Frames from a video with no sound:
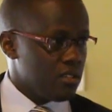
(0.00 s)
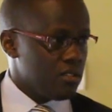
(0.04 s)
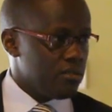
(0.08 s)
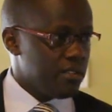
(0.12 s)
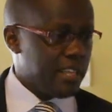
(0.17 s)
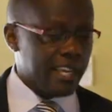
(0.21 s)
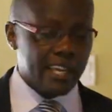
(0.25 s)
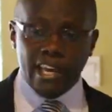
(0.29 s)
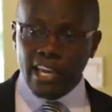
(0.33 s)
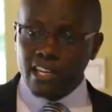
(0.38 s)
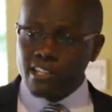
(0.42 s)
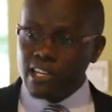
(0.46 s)

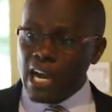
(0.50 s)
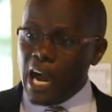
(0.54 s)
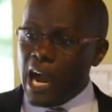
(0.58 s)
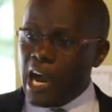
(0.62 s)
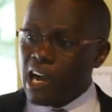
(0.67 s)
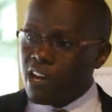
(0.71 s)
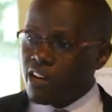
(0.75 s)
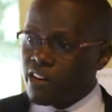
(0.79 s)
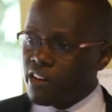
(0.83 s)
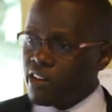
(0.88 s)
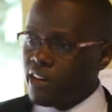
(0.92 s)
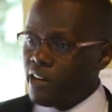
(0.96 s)
They get
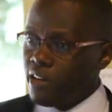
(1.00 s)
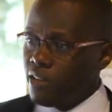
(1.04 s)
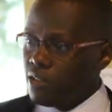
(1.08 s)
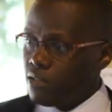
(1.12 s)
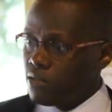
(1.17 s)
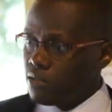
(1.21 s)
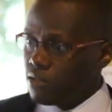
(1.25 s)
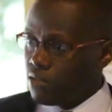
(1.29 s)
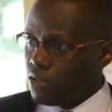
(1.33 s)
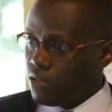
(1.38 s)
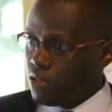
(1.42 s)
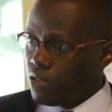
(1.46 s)
angry
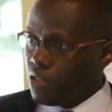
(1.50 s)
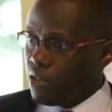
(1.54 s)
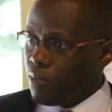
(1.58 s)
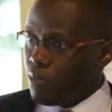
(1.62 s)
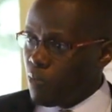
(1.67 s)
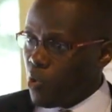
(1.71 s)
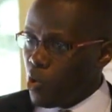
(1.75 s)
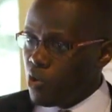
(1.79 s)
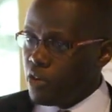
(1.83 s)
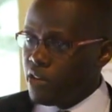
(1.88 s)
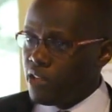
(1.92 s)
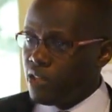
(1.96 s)
in the
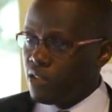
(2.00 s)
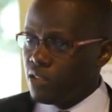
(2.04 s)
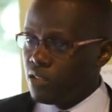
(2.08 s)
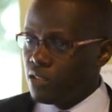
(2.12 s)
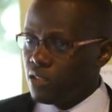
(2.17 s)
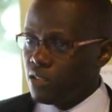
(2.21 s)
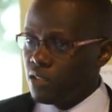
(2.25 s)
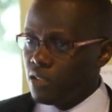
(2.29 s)
morning.